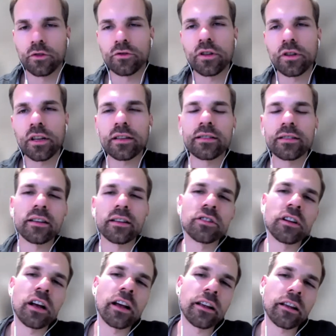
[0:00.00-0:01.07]
you think it's
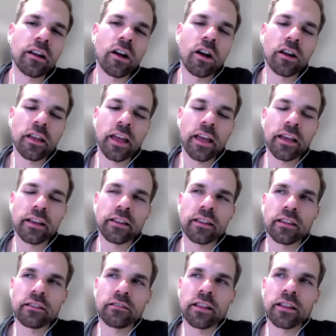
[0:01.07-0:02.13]
brothers such an that
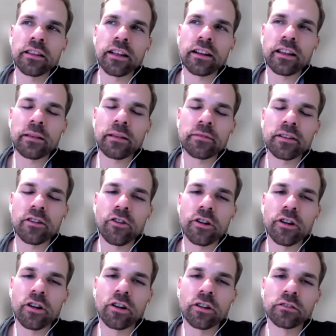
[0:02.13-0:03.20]
starts and that keeps going
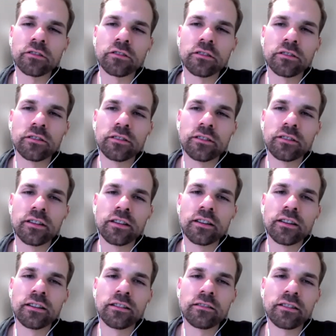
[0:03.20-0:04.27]
on?
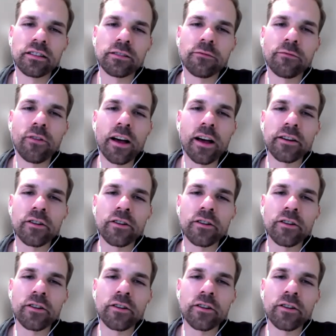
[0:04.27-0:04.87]
Yeah, fighting